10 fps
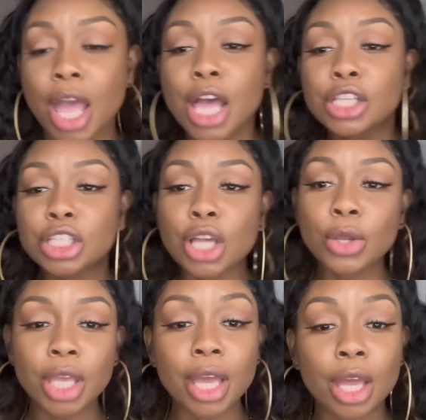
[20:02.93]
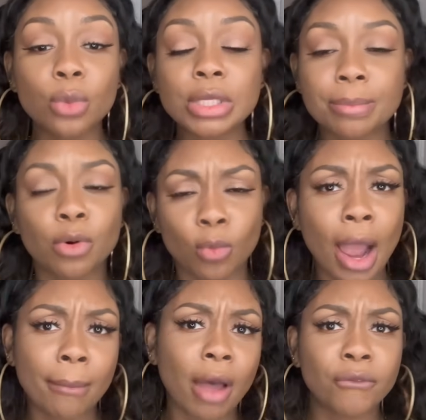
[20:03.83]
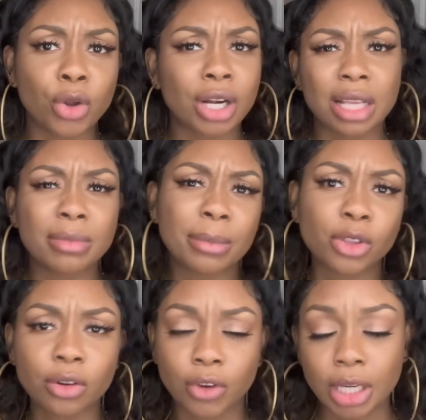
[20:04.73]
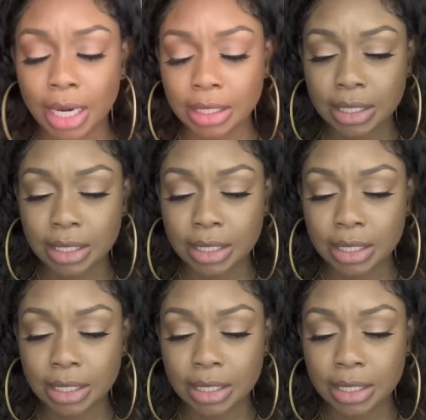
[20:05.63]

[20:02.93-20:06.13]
So yeah, it was around by $40, maybe $30, $40.